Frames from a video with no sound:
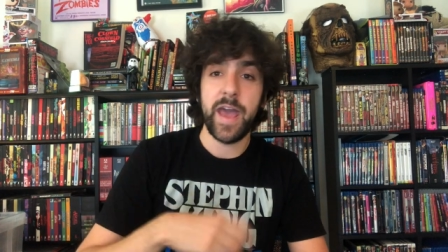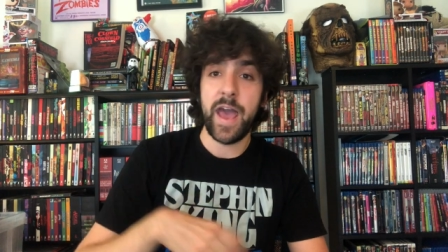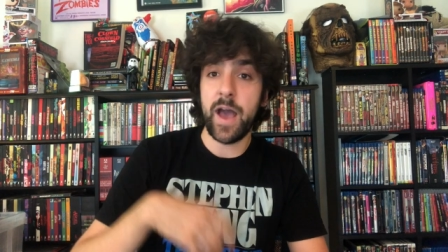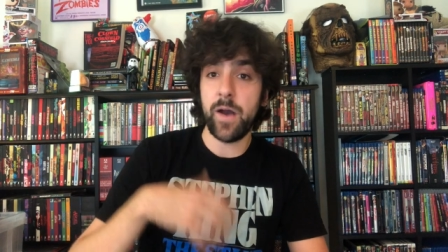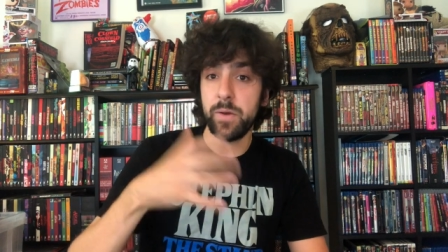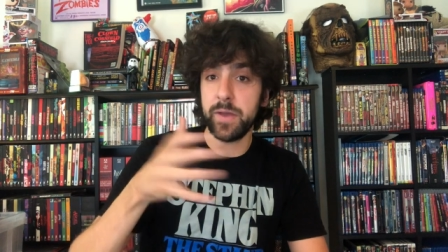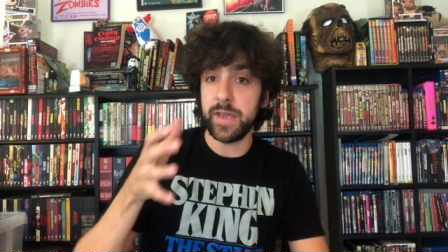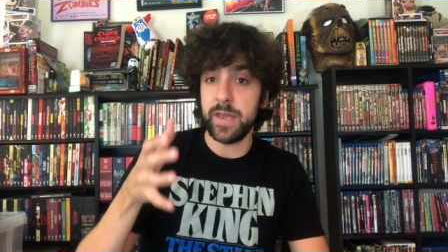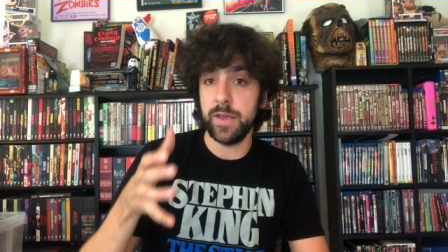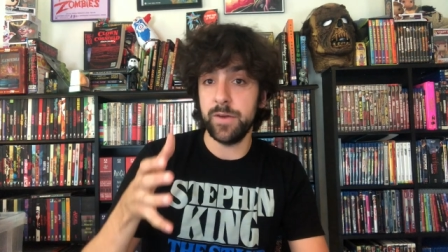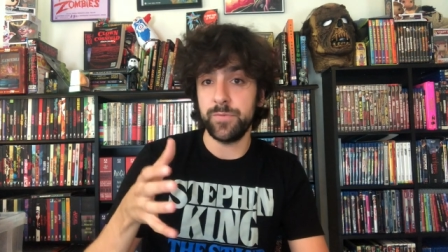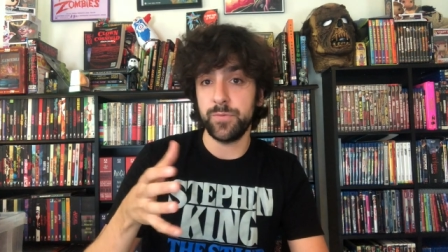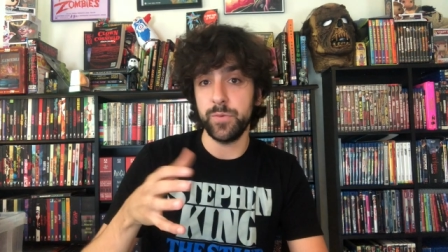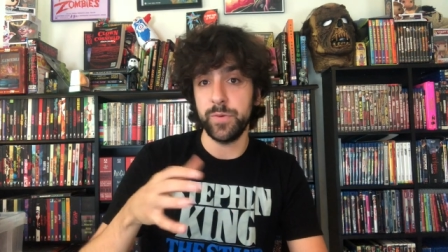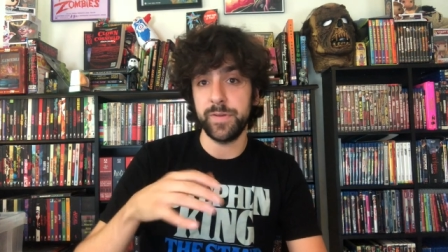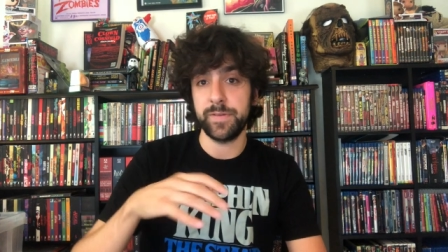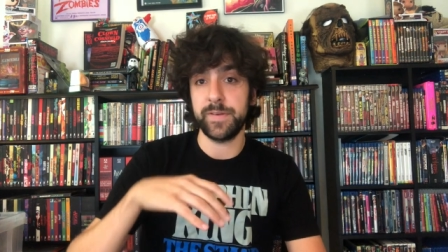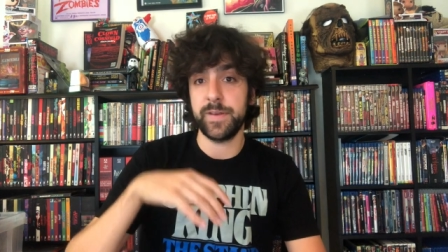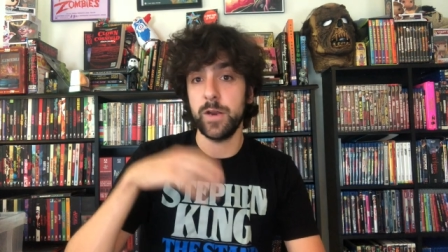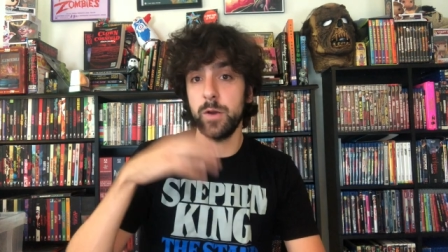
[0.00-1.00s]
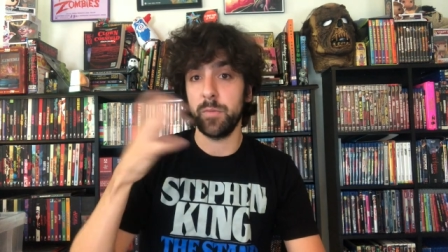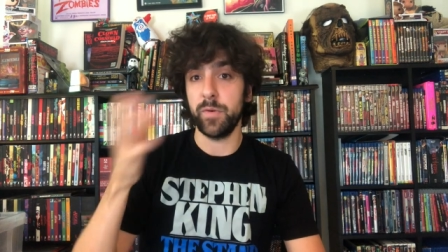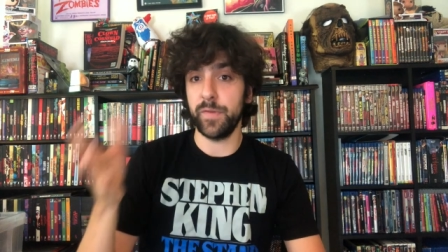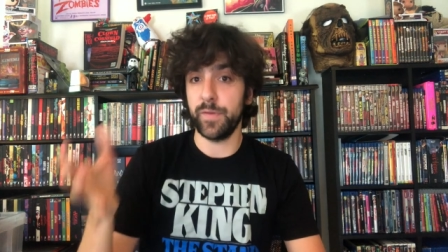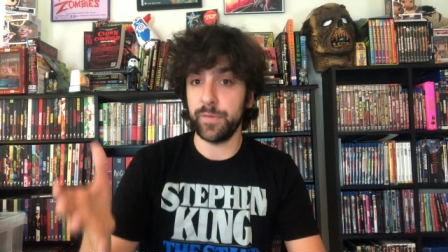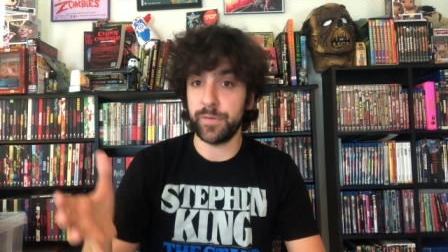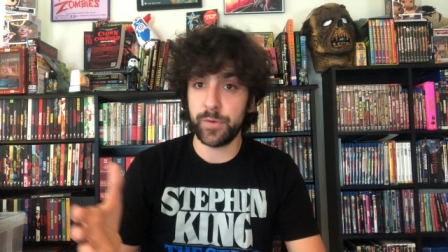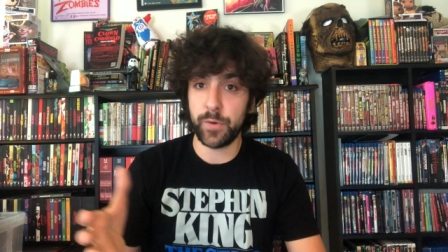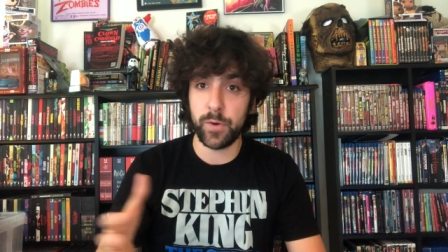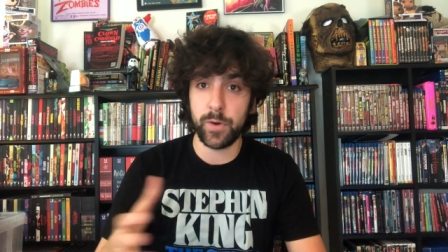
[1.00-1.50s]
how he influenced Guillermo
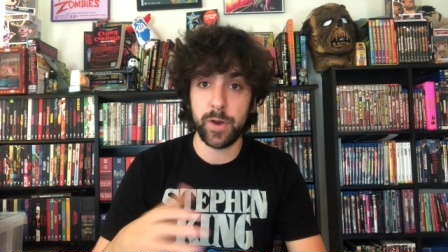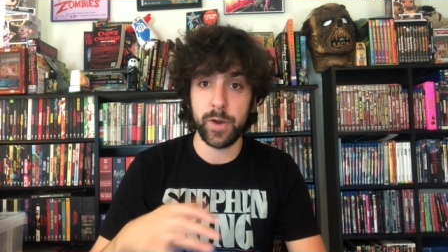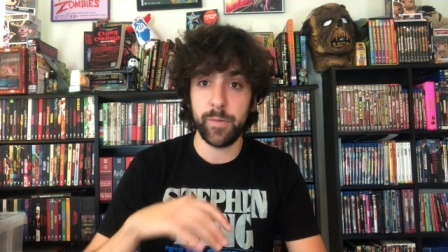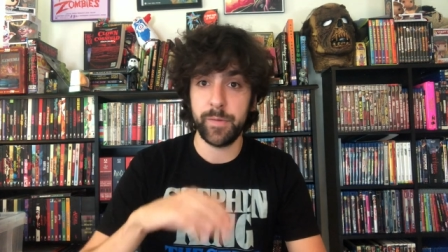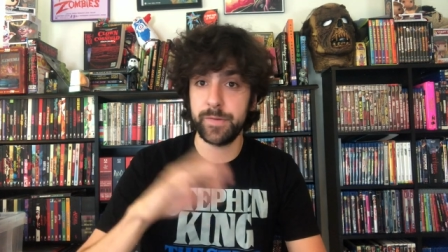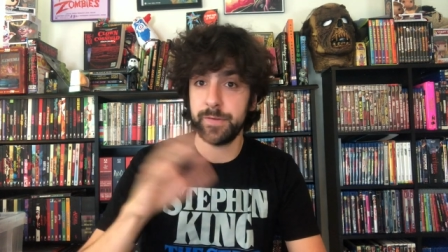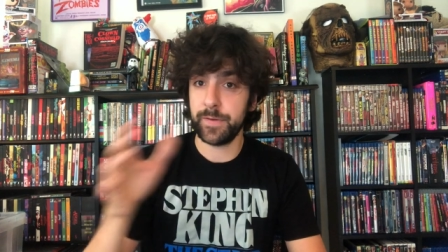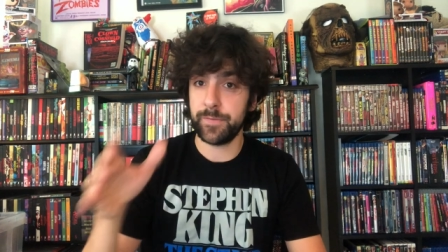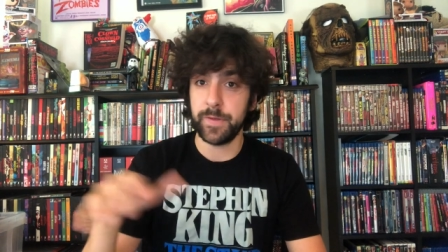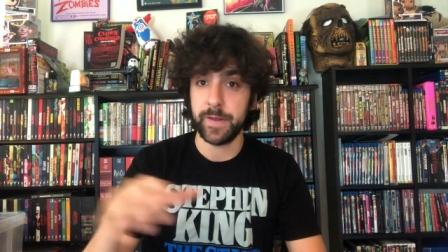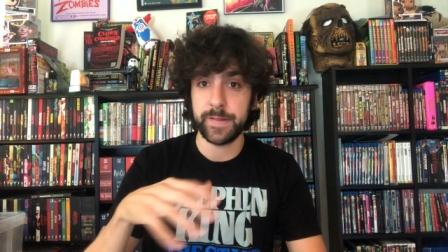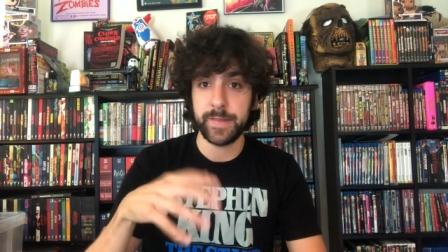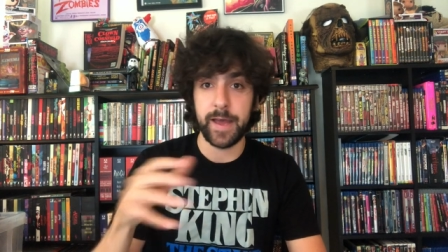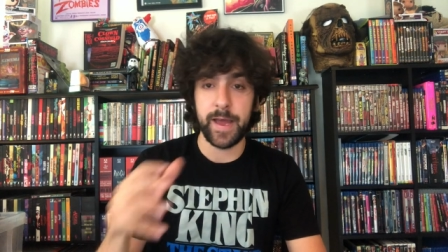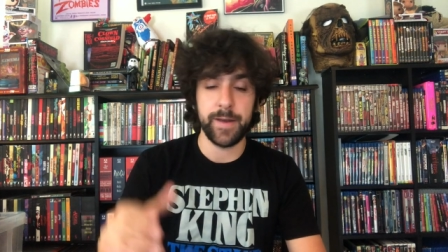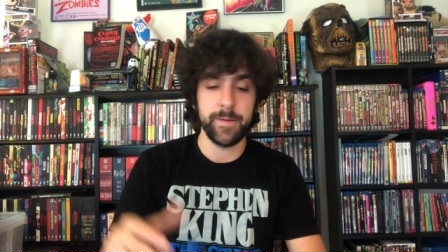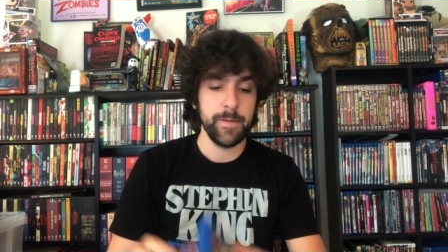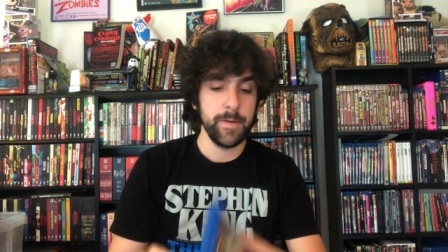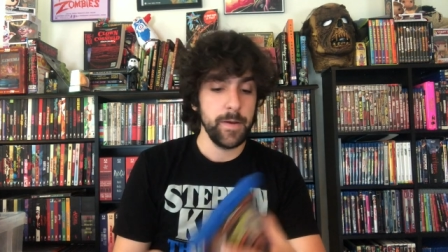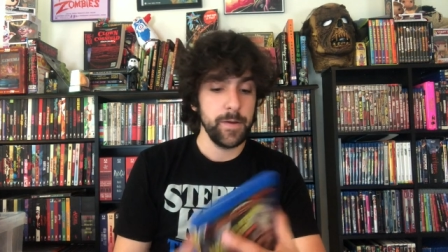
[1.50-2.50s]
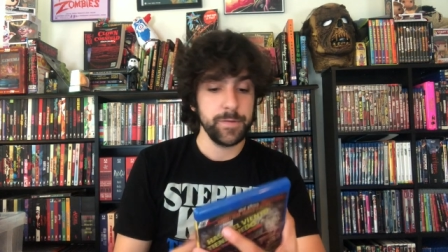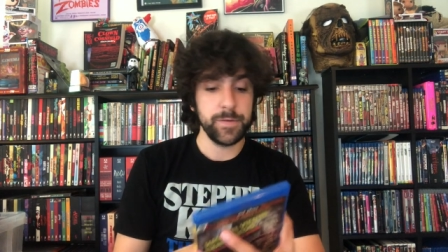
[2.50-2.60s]
del Toro and stuff like that.